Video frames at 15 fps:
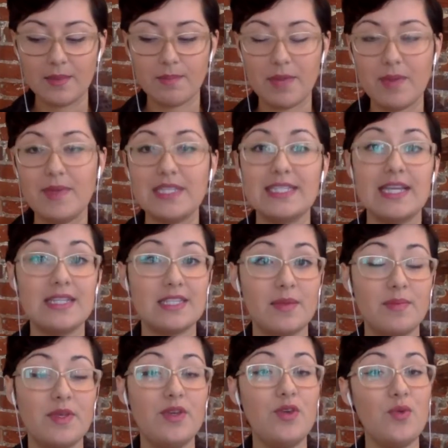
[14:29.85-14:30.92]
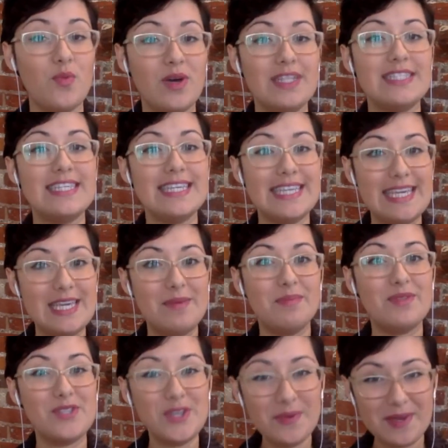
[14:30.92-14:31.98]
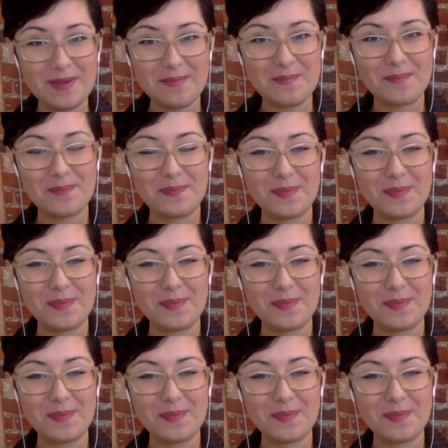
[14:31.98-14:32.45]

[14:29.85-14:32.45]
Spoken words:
maybe it's not something you want to keep doing.